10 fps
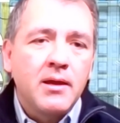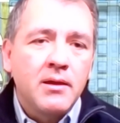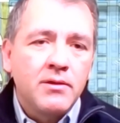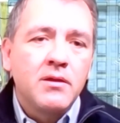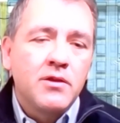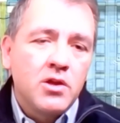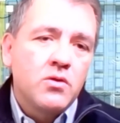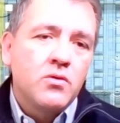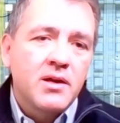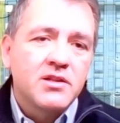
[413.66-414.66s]
in
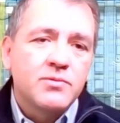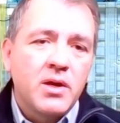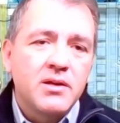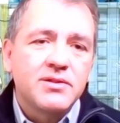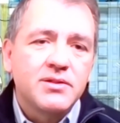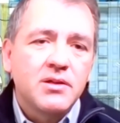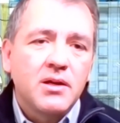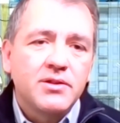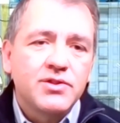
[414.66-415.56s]
the UK space.